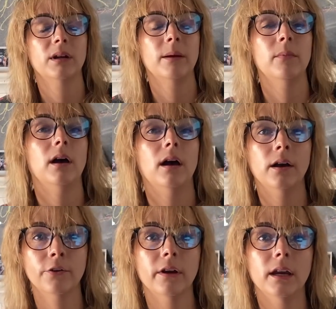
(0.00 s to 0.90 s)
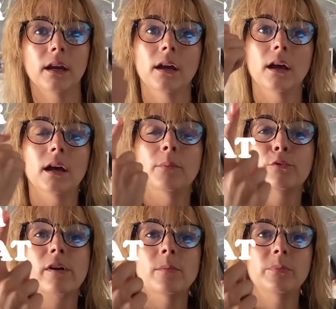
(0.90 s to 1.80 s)
But I'm hungry, I'm
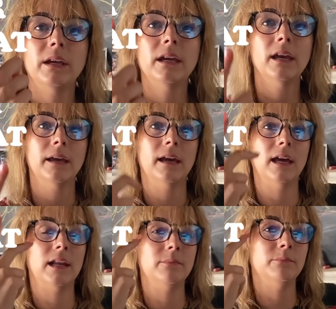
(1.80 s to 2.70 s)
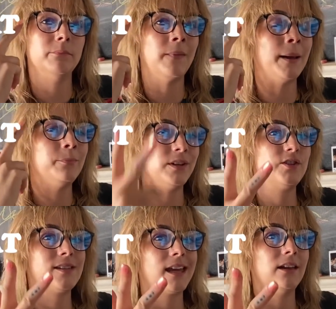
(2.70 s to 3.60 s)
grumpy, and my bitch
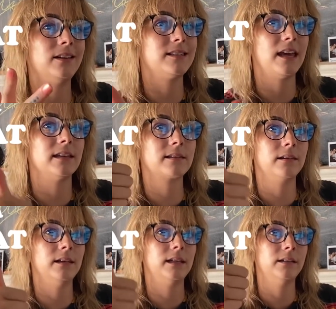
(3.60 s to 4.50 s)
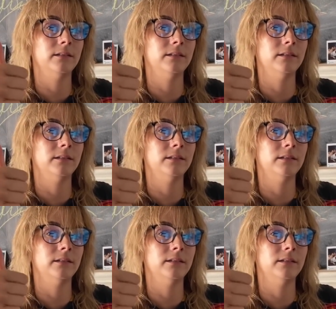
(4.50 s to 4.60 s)
scale is escalating.